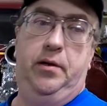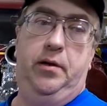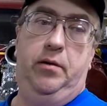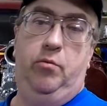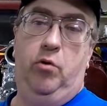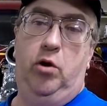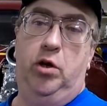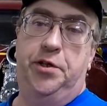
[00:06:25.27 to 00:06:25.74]

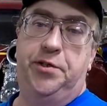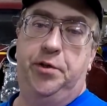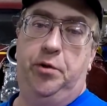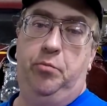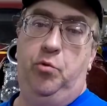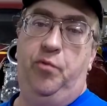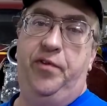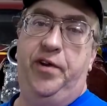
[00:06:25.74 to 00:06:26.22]
we're also
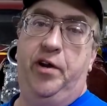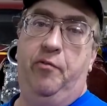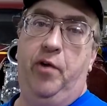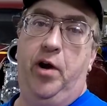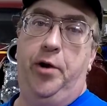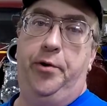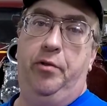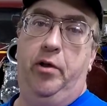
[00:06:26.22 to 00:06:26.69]
moving
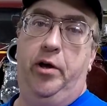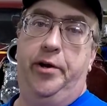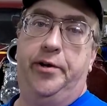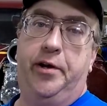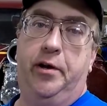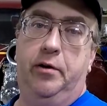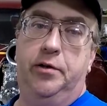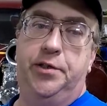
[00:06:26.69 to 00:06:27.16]
around a lot
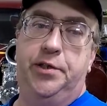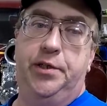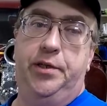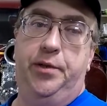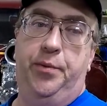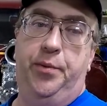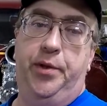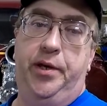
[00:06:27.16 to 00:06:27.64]
of cars
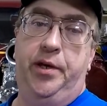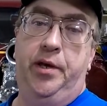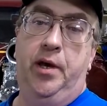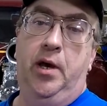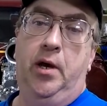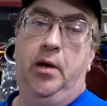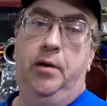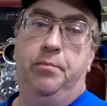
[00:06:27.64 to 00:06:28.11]
in the
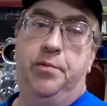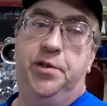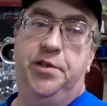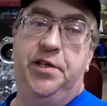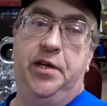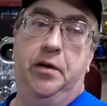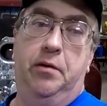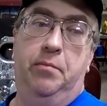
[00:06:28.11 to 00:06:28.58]

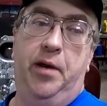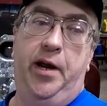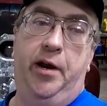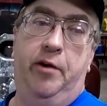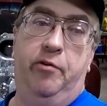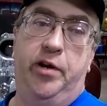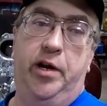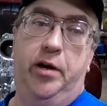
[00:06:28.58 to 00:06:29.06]
museum
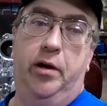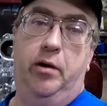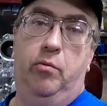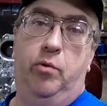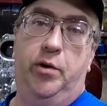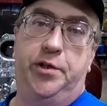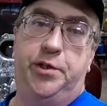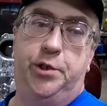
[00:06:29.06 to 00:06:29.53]
area,
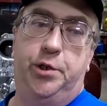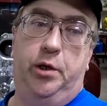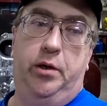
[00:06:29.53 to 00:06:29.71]
which,